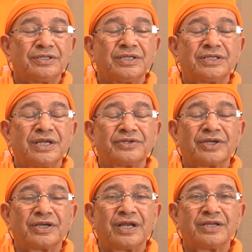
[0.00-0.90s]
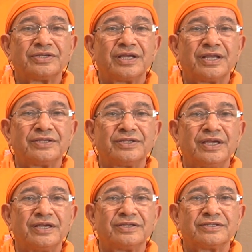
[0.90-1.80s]
Just like Shankaracharya
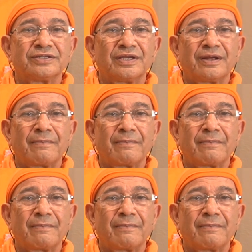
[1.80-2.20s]
says,